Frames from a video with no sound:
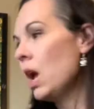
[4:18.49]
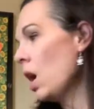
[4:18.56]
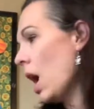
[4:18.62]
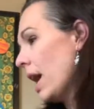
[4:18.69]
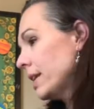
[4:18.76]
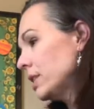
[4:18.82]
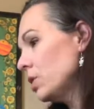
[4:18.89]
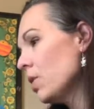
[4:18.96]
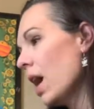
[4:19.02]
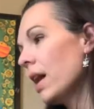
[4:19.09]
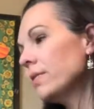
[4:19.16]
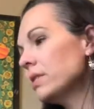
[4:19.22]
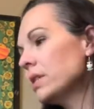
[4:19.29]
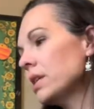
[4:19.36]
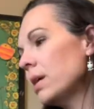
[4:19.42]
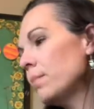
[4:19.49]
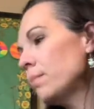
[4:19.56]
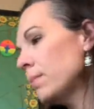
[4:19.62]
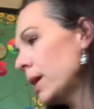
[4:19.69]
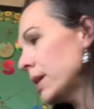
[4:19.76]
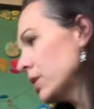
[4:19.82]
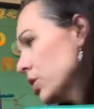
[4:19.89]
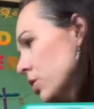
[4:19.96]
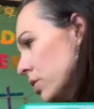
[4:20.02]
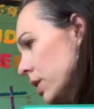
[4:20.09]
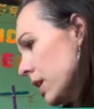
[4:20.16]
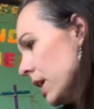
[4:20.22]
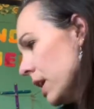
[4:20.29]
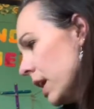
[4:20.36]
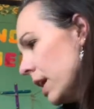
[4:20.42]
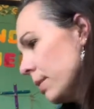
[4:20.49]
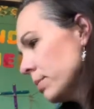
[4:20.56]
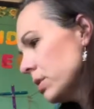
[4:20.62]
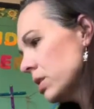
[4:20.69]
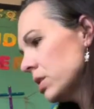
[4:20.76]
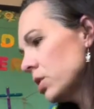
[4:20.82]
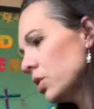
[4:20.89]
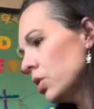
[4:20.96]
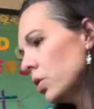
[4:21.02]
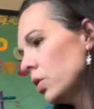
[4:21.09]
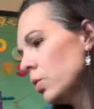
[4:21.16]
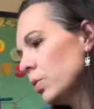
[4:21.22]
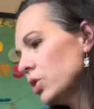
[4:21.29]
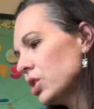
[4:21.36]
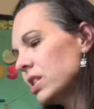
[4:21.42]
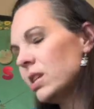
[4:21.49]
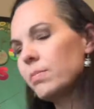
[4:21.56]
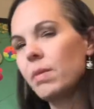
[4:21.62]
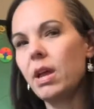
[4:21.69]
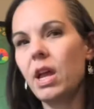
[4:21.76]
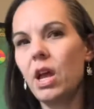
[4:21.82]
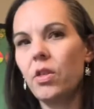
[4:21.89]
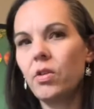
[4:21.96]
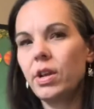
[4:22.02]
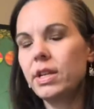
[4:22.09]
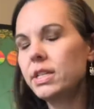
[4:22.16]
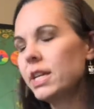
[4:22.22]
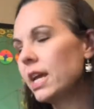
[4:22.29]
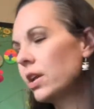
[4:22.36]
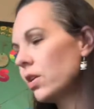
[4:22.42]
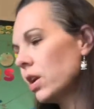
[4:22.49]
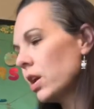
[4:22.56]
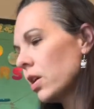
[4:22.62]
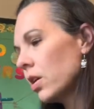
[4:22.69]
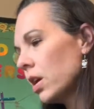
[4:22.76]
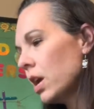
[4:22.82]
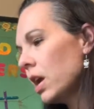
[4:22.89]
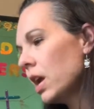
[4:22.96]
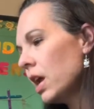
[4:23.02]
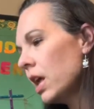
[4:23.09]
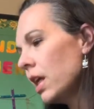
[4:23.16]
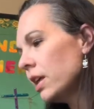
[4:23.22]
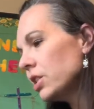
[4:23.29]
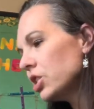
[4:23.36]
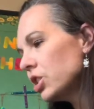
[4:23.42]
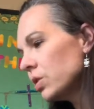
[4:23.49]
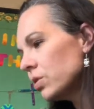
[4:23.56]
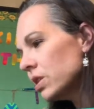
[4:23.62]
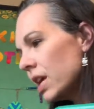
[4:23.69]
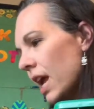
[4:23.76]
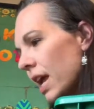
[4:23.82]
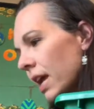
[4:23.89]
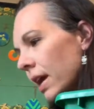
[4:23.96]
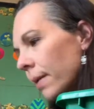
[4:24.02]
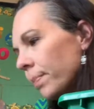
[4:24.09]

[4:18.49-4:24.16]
I do have some measuring cups too, which is in my other container here. She'll take